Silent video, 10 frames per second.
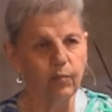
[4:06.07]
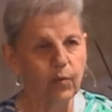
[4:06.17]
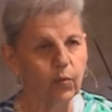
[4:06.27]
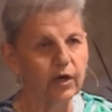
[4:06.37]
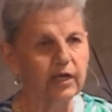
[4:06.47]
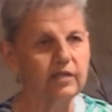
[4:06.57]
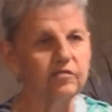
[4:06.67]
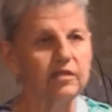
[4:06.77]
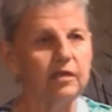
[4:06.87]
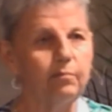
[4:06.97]
But what
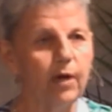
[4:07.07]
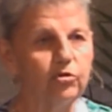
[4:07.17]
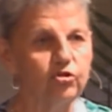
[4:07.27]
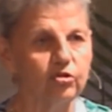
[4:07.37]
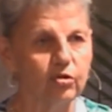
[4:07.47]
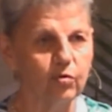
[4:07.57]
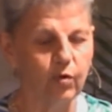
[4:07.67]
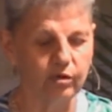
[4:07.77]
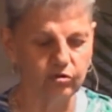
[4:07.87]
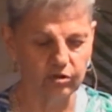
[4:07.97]
is an emotional
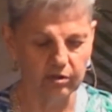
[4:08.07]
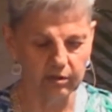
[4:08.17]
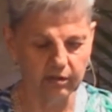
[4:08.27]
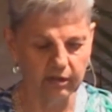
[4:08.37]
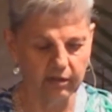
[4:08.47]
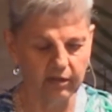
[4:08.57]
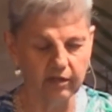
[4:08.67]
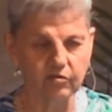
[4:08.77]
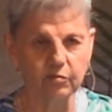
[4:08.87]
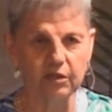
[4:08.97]
quotient?
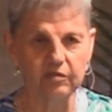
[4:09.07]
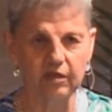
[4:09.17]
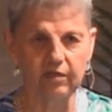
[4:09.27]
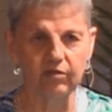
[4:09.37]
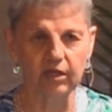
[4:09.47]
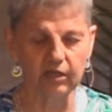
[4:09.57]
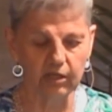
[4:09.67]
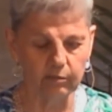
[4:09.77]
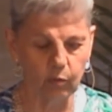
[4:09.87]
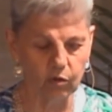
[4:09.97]
This one is even a
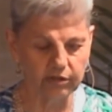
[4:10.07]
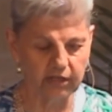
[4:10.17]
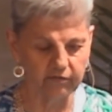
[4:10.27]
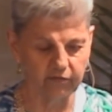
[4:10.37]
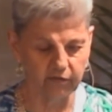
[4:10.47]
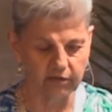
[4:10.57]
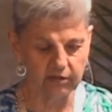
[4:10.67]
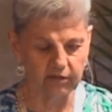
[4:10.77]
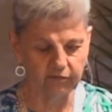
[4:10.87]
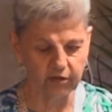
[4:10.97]
little more
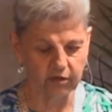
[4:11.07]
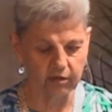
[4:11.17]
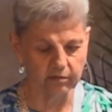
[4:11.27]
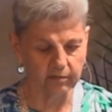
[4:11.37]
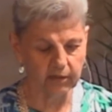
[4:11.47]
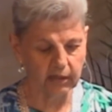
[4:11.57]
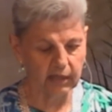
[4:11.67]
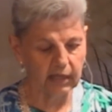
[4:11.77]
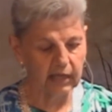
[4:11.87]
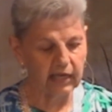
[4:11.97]
difficult.
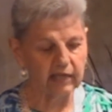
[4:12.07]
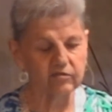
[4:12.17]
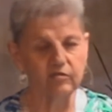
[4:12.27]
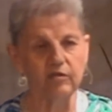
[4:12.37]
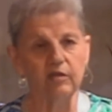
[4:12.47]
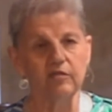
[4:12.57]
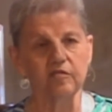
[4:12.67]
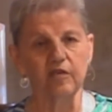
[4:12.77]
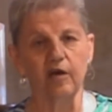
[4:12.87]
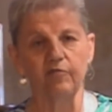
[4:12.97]
It's
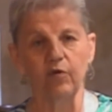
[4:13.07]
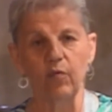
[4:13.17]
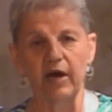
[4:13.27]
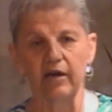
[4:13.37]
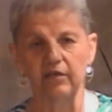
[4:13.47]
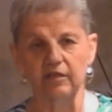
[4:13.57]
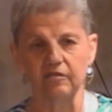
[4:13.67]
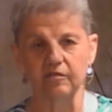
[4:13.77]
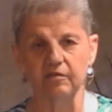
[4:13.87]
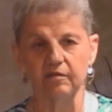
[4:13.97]

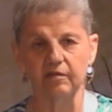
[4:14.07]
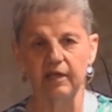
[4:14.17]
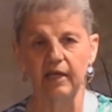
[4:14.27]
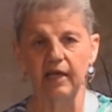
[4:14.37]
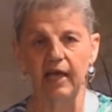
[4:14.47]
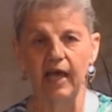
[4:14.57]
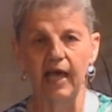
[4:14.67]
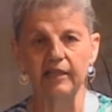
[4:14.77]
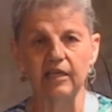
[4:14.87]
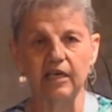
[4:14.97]
self-awareness
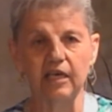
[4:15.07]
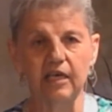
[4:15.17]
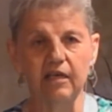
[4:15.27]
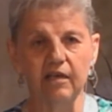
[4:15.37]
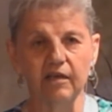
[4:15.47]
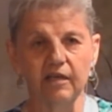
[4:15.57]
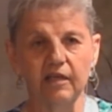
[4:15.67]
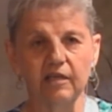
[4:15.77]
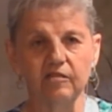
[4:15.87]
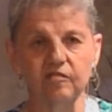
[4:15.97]
and key
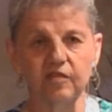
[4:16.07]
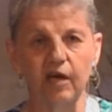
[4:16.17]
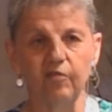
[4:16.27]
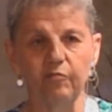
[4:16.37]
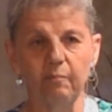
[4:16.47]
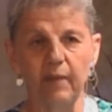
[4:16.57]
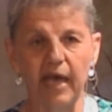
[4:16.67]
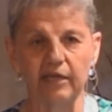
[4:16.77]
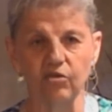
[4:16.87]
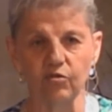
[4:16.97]

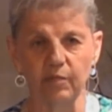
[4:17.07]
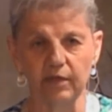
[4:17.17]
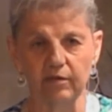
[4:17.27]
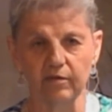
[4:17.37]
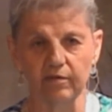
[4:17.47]
self-management.